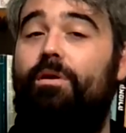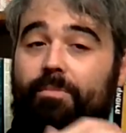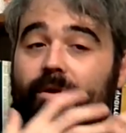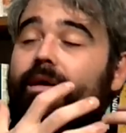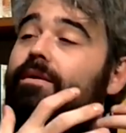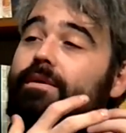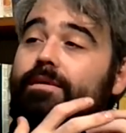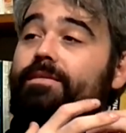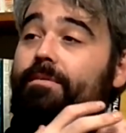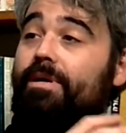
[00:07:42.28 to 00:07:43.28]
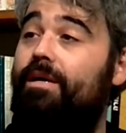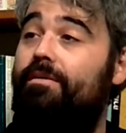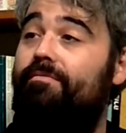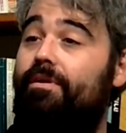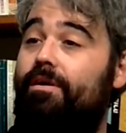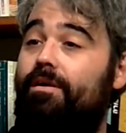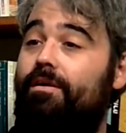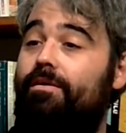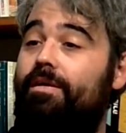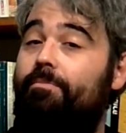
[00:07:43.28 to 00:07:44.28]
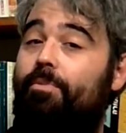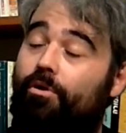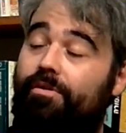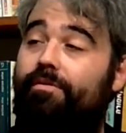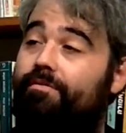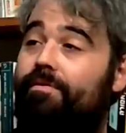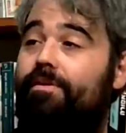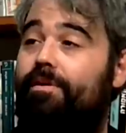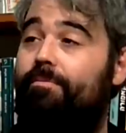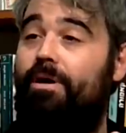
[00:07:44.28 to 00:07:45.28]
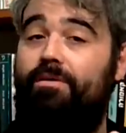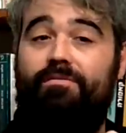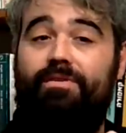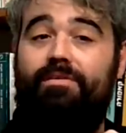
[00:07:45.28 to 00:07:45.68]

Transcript: will play some kind of important part of